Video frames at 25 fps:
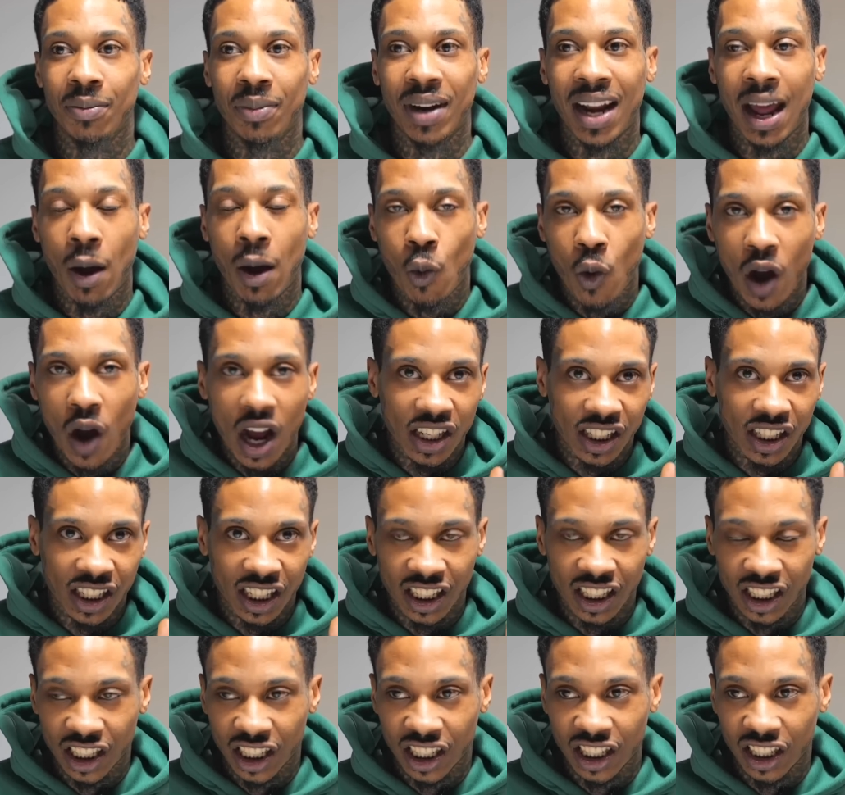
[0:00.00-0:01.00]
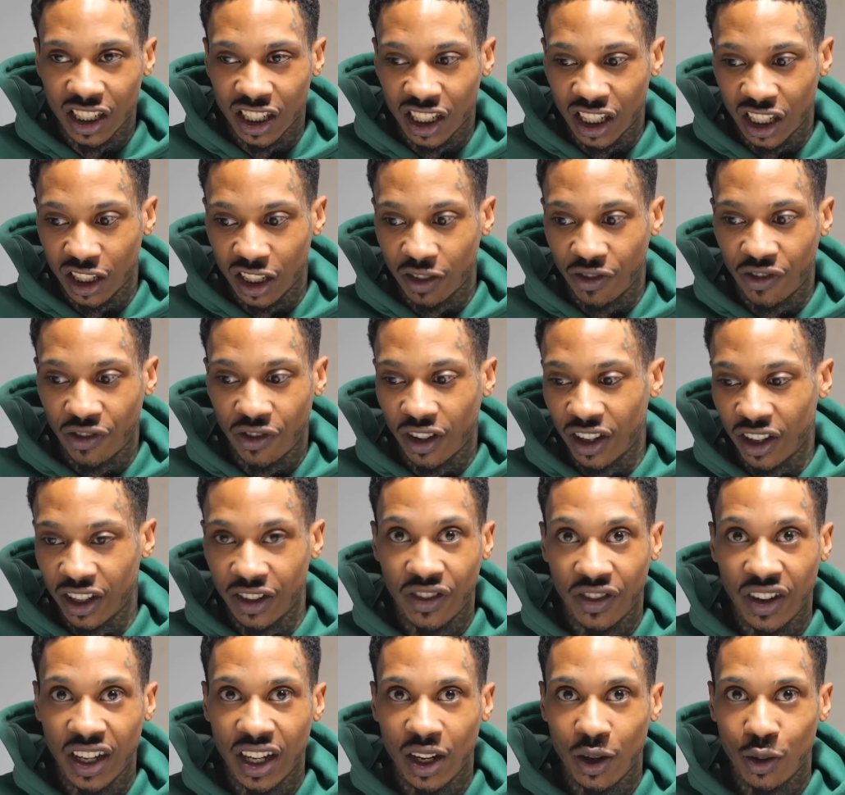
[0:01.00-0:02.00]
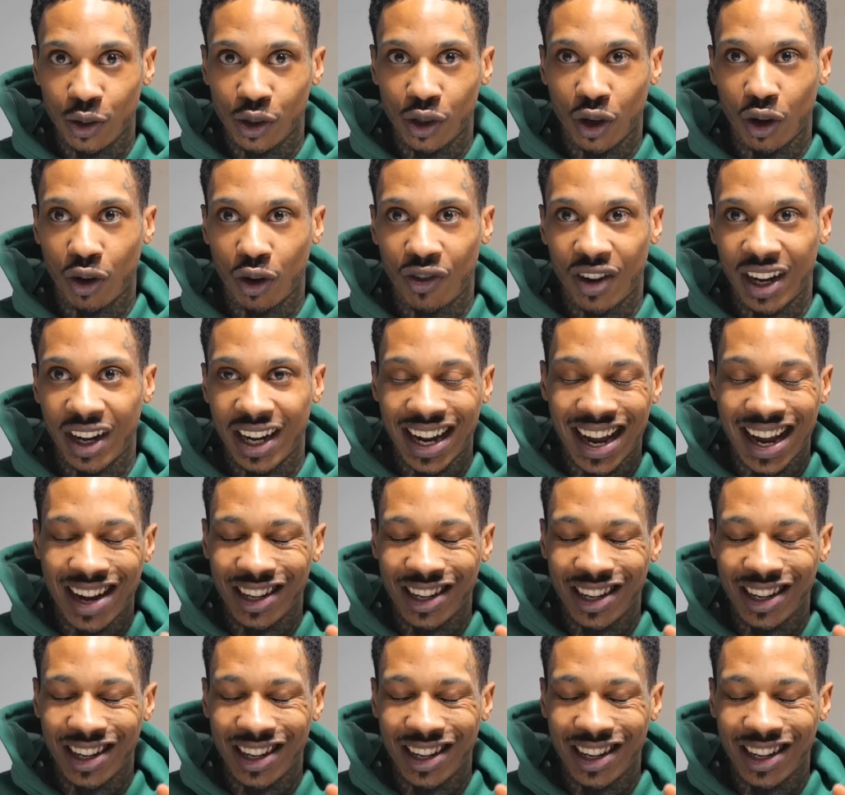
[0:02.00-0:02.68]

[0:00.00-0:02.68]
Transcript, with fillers: but I watched his his his videos already.